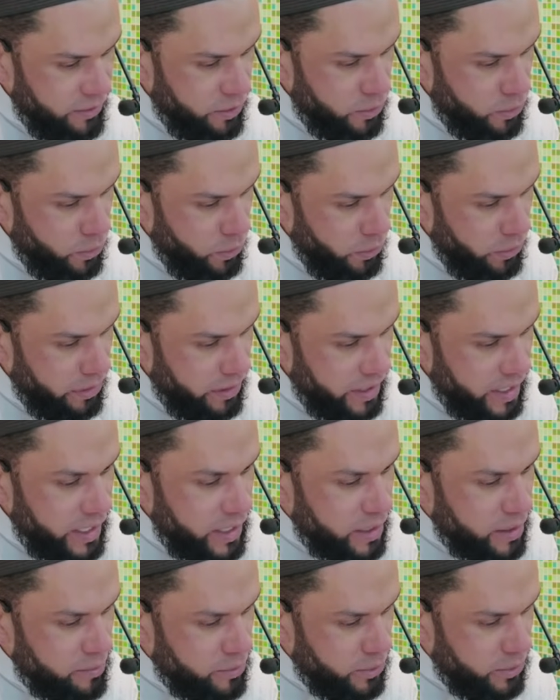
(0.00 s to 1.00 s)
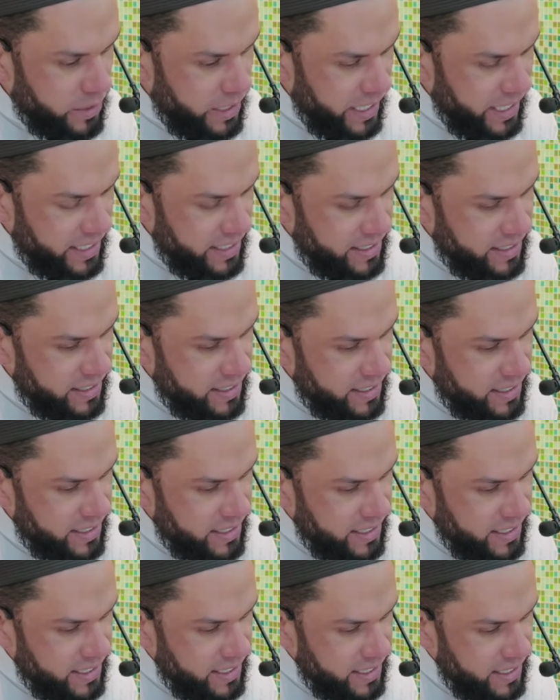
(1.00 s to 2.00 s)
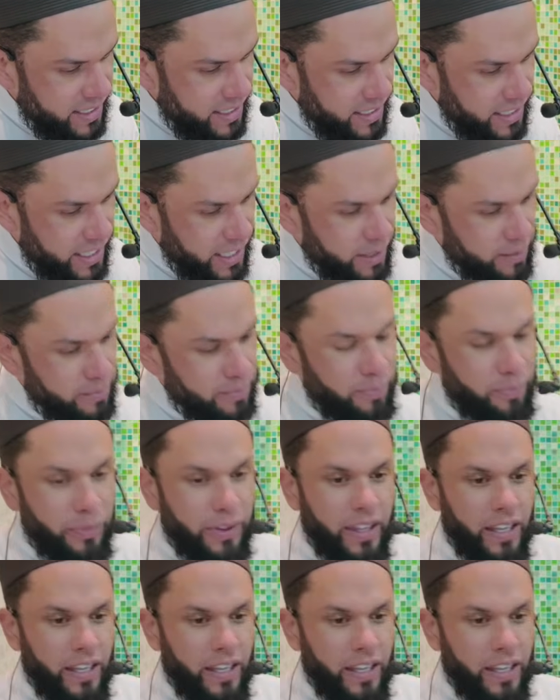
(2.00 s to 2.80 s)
I've got all three in the book, right? Now,